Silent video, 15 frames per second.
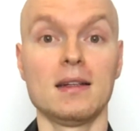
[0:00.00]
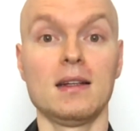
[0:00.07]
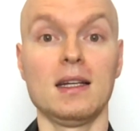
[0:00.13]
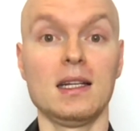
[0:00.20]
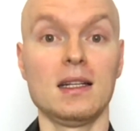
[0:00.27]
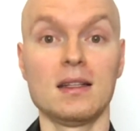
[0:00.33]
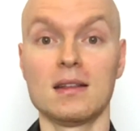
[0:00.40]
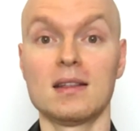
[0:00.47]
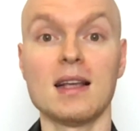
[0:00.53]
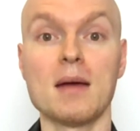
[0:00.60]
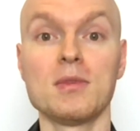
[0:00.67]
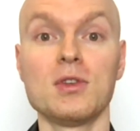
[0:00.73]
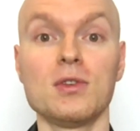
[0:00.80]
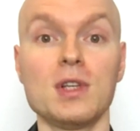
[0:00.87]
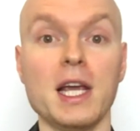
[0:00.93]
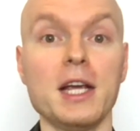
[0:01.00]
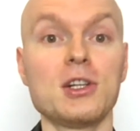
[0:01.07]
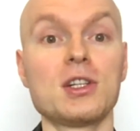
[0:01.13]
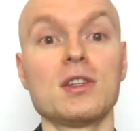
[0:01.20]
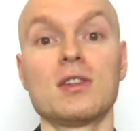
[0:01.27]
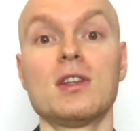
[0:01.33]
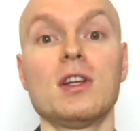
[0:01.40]
In some
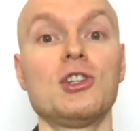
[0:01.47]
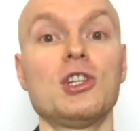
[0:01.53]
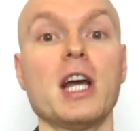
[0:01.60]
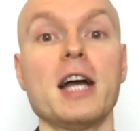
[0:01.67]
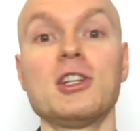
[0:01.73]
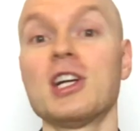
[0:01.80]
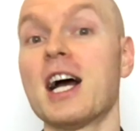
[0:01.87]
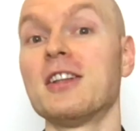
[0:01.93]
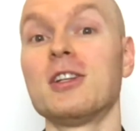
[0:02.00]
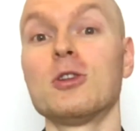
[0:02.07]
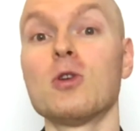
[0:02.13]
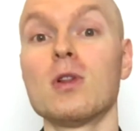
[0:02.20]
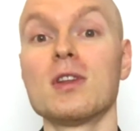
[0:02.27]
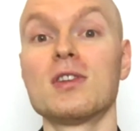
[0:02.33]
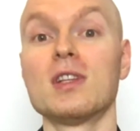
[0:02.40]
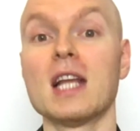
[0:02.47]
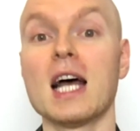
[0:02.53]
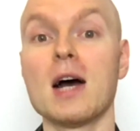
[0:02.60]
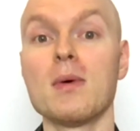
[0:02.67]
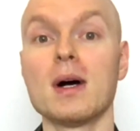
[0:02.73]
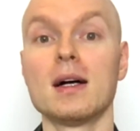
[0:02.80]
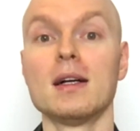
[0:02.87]
situations, they charge $100 an
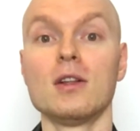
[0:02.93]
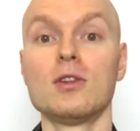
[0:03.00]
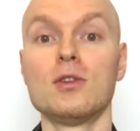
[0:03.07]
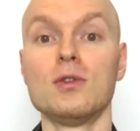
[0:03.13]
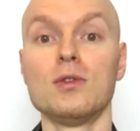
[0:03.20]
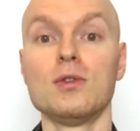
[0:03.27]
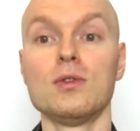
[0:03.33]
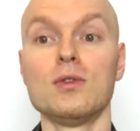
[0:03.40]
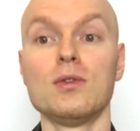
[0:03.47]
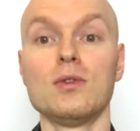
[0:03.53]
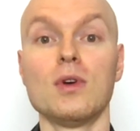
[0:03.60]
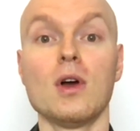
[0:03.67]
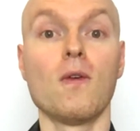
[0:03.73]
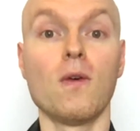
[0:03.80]
hour to